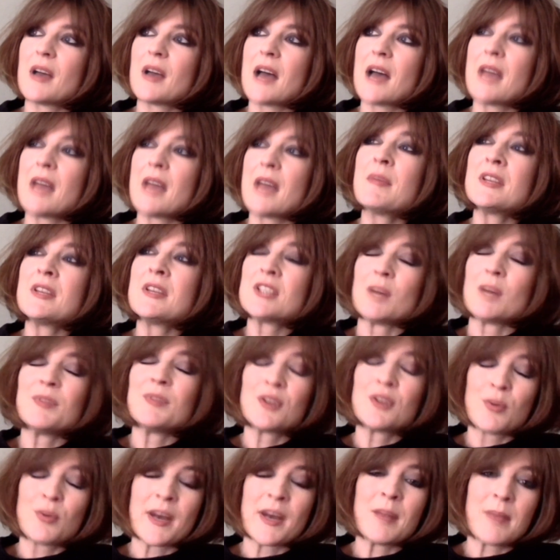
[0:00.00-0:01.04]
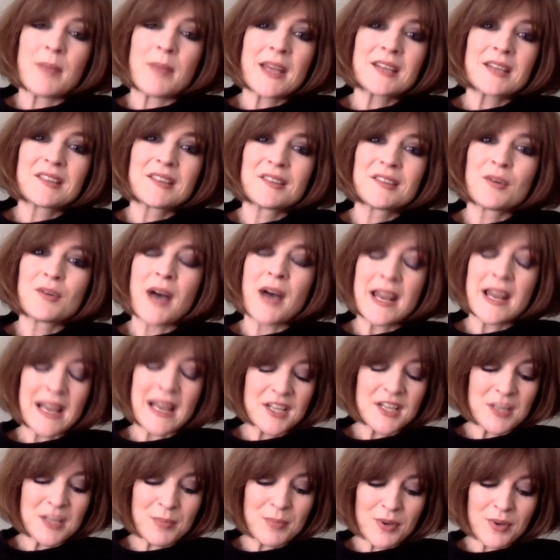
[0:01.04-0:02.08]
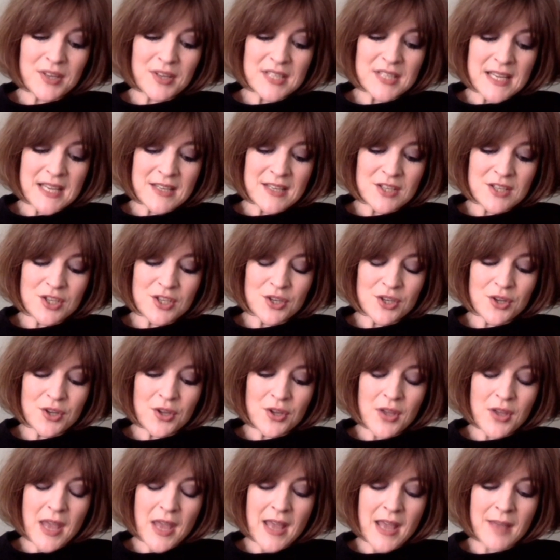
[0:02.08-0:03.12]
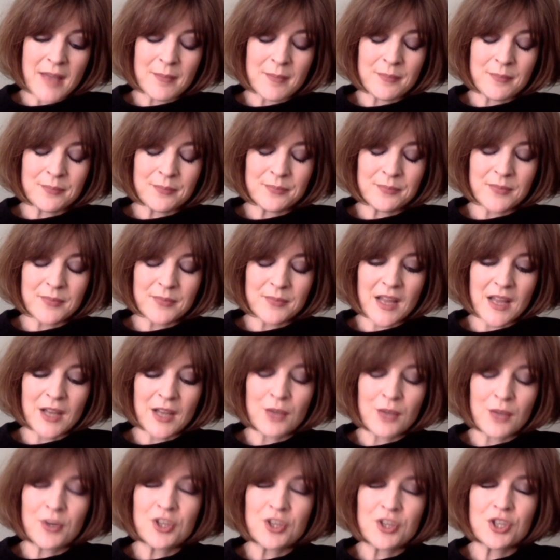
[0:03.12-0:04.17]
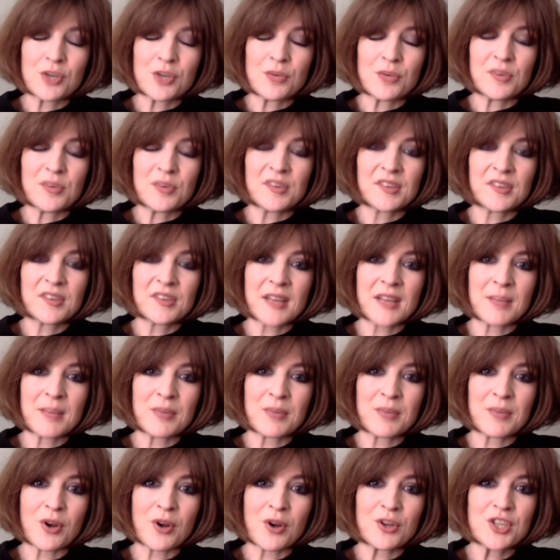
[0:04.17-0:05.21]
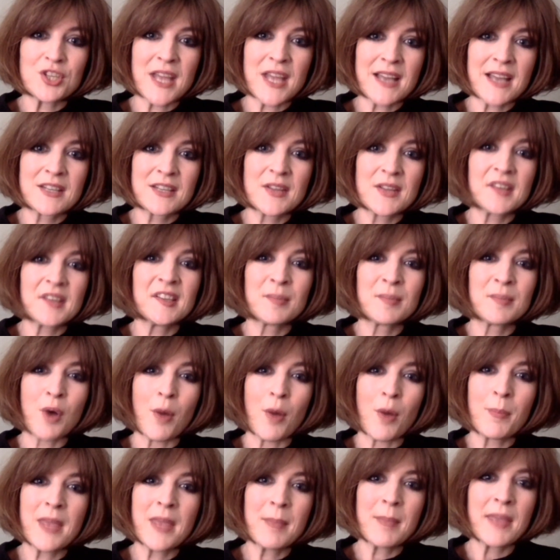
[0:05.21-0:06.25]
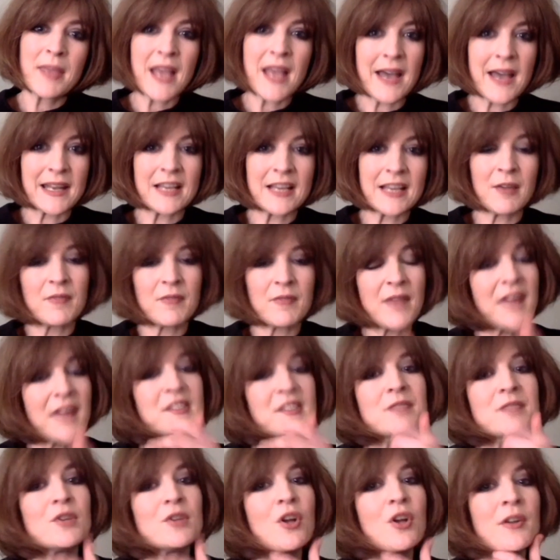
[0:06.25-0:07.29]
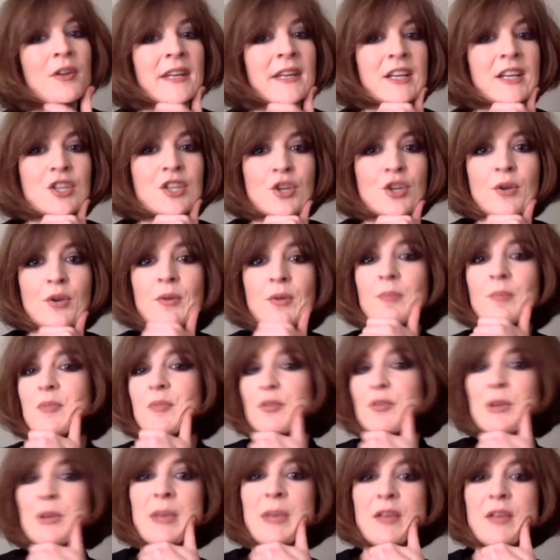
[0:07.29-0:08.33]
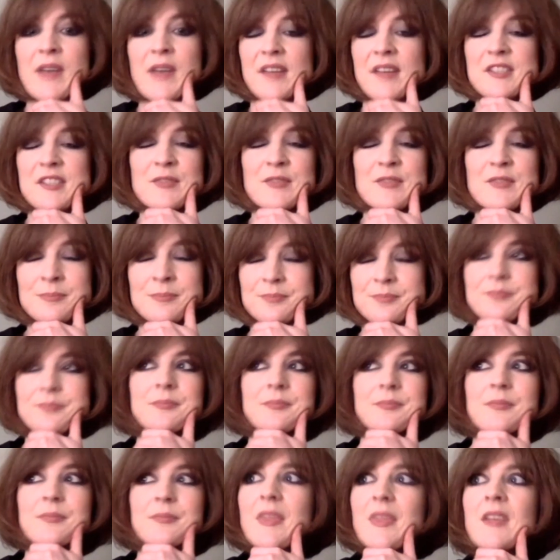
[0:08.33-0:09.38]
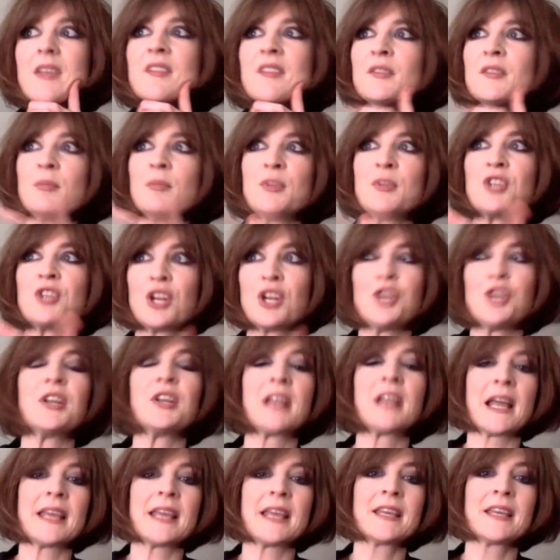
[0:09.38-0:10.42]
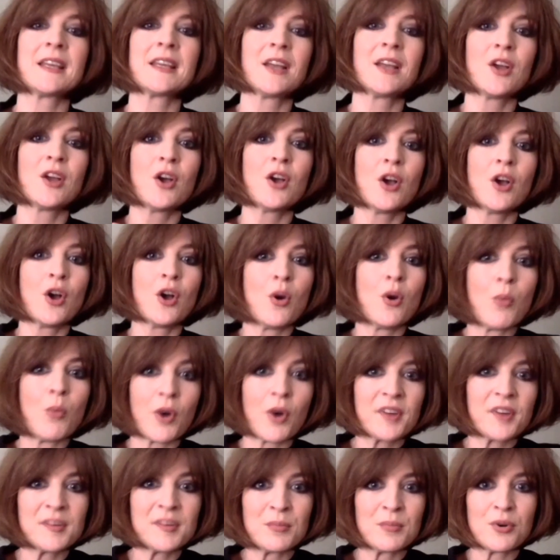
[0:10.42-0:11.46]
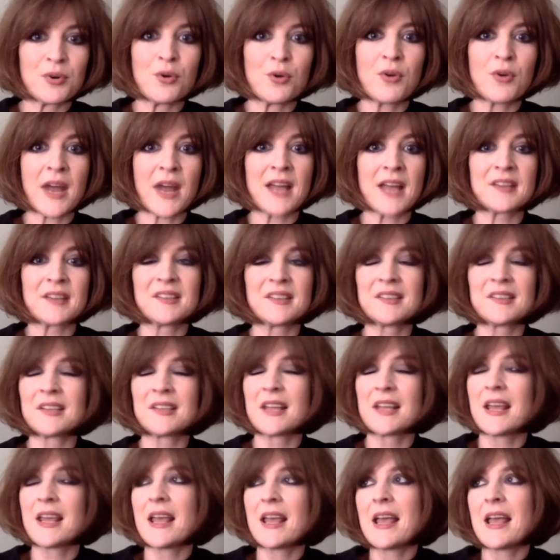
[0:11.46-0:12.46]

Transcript: in Dublin quite a bit, so I'd actually booked into a load of shows in project. This Is Pop Baby had like a festival on, like a 2-3 week festival, so which included like Works in Progress